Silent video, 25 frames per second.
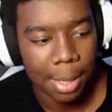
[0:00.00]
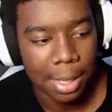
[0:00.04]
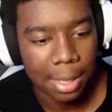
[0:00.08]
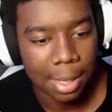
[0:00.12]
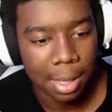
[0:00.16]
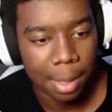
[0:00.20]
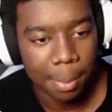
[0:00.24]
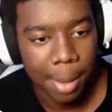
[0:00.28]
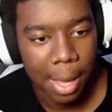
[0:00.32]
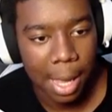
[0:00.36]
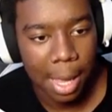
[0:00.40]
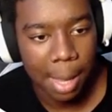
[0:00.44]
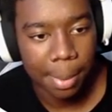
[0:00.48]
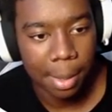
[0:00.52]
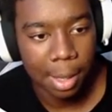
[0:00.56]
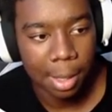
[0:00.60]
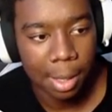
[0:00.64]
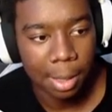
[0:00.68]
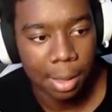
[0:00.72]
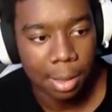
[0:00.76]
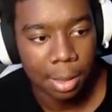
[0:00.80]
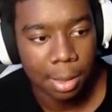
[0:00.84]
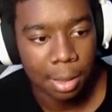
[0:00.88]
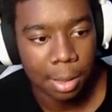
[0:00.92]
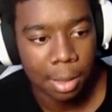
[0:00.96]
of the paper.
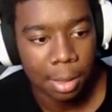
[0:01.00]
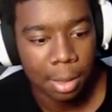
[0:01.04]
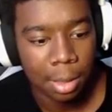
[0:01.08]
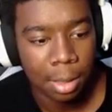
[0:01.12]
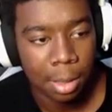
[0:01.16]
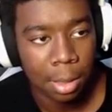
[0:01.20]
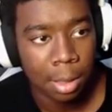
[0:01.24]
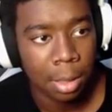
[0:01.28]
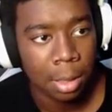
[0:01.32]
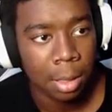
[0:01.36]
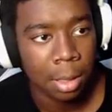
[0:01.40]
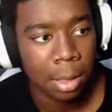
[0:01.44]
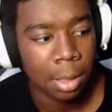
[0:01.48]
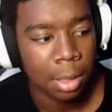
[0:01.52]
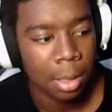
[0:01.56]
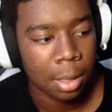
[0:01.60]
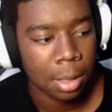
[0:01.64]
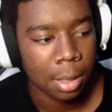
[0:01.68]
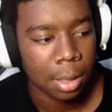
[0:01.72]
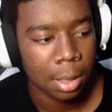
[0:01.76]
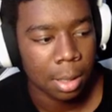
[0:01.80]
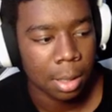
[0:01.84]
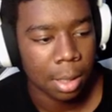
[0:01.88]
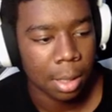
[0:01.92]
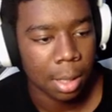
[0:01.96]

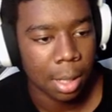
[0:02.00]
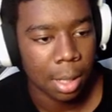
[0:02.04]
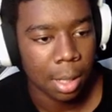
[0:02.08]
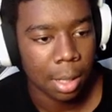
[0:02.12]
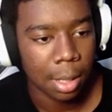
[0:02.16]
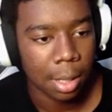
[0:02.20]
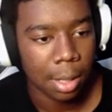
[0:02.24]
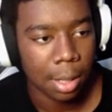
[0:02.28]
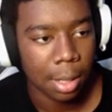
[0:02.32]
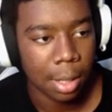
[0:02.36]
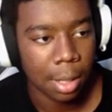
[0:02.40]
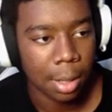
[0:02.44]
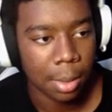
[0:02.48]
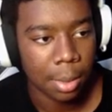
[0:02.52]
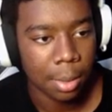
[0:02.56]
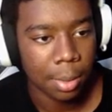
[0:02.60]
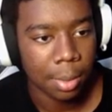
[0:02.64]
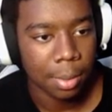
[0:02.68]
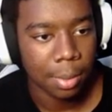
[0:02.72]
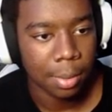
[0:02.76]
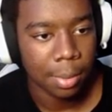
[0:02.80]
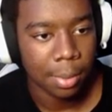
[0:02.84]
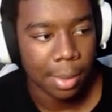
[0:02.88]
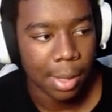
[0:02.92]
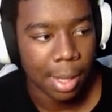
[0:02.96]
Uh, no.
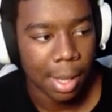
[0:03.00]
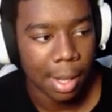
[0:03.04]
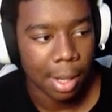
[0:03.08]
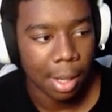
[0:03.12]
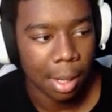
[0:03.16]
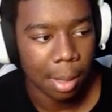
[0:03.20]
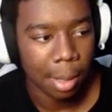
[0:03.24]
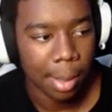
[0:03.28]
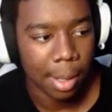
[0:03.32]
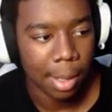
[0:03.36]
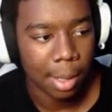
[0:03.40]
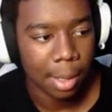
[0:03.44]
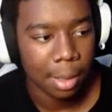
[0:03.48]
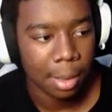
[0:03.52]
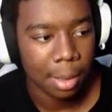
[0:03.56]
Out of here, buddy.